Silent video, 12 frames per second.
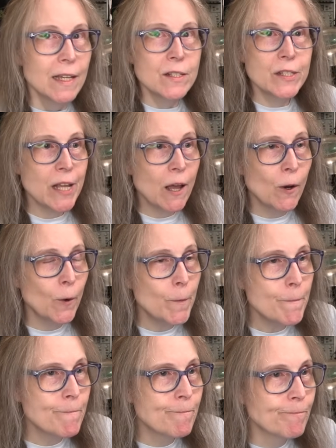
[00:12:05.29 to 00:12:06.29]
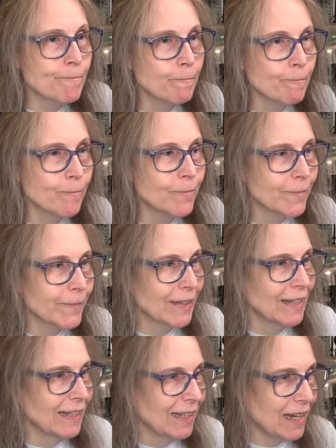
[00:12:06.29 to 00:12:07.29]
So
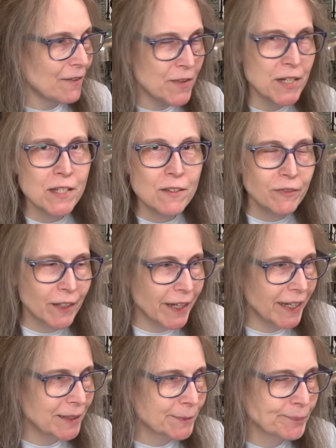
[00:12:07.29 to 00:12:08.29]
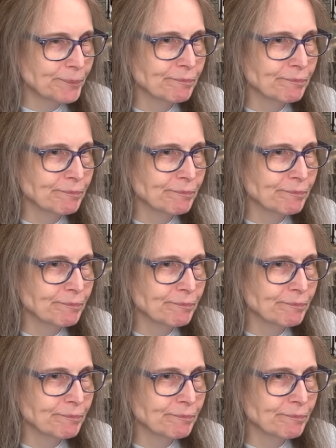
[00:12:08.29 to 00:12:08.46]
I finished the flight,